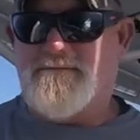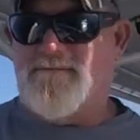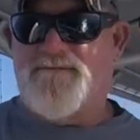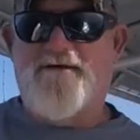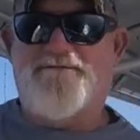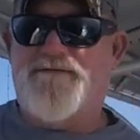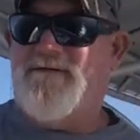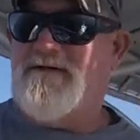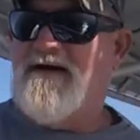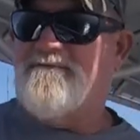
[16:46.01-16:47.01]

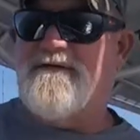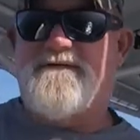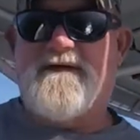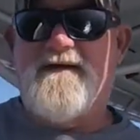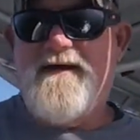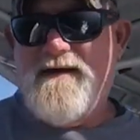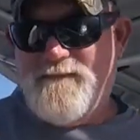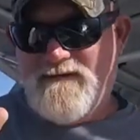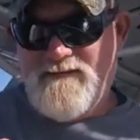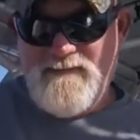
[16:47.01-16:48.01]
river, everything.
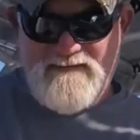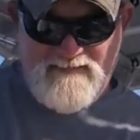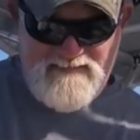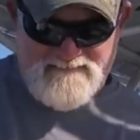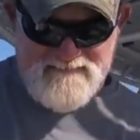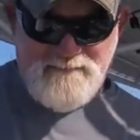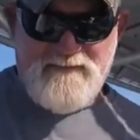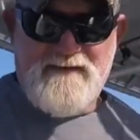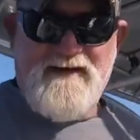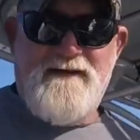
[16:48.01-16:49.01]
But let me tell you something,
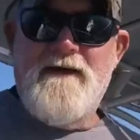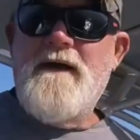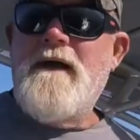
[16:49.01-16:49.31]
there ain't,